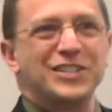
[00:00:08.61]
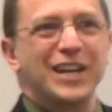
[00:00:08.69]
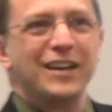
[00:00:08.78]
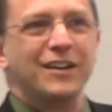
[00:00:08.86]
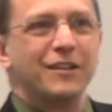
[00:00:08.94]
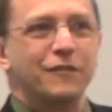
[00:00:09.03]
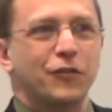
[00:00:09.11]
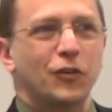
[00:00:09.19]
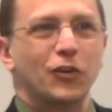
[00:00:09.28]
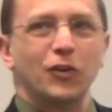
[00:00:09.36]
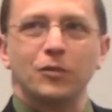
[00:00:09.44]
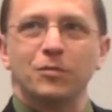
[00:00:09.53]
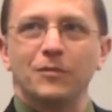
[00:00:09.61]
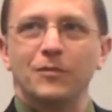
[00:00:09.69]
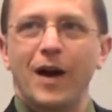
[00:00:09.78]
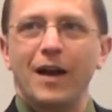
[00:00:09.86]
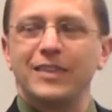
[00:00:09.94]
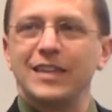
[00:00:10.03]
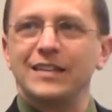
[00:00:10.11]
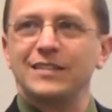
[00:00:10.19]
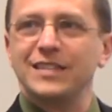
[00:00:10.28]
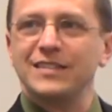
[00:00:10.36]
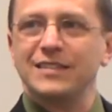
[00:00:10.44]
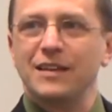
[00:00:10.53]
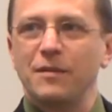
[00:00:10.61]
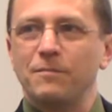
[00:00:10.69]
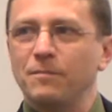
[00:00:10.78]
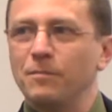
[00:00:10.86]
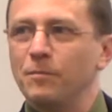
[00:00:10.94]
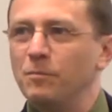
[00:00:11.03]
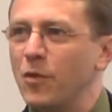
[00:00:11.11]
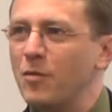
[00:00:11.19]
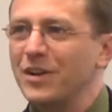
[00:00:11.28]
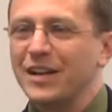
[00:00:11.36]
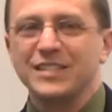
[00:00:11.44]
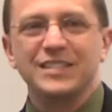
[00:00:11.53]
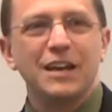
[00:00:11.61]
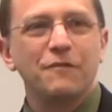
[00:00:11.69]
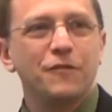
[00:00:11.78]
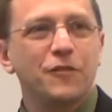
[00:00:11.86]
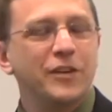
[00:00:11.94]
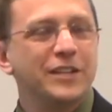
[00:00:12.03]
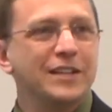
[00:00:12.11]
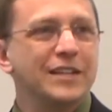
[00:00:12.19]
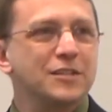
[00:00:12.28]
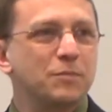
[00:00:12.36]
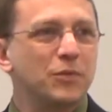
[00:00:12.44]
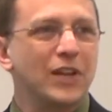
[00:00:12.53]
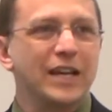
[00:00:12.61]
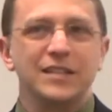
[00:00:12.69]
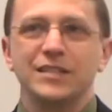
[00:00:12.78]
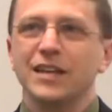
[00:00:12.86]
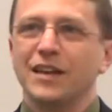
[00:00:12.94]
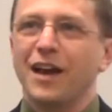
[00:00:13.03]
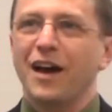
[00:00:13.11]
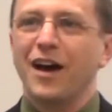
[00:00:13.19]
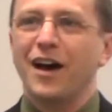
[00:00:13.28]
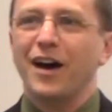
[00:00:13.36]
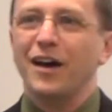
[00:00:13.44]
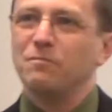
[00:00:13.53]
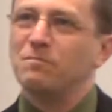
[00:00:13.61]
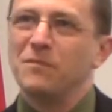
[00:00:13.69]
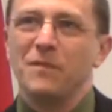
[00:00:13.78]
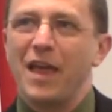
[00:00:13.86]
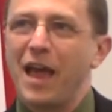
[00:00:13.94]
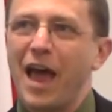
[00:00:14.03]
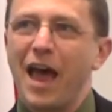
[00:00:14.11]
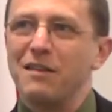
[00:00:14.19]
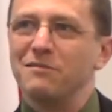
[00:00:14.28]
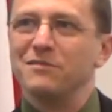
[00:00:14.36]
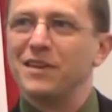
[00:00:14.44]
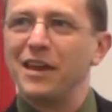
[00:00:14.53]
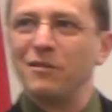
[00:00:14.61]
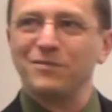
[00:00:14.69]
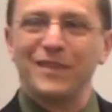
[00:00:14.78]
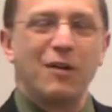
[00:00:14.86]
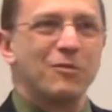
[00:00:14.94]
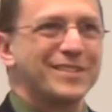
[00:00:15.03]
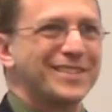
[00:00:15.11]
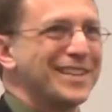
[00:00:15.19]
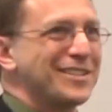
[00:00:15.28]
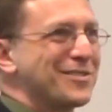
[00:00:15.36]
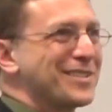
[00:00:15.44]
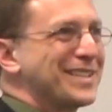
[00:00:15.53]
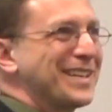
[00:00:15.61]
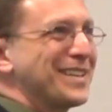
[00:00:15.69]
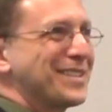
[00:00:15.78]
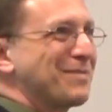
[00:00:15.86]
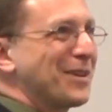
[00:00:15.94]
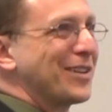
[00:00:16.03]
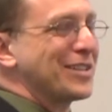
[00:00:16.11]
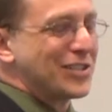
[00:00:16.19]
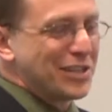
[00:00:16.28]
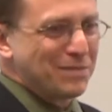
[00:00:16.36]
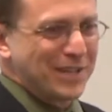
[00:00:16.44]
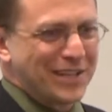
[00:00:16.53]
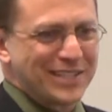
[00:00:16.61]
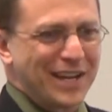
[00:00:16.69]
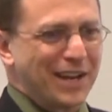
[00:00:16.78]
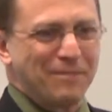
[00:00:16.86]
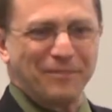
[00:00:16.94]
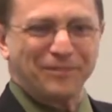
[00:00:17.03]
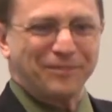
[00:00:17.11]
data for I think since the moment I stepped foot in this place. Uh, and it, that was an interesting experience just because I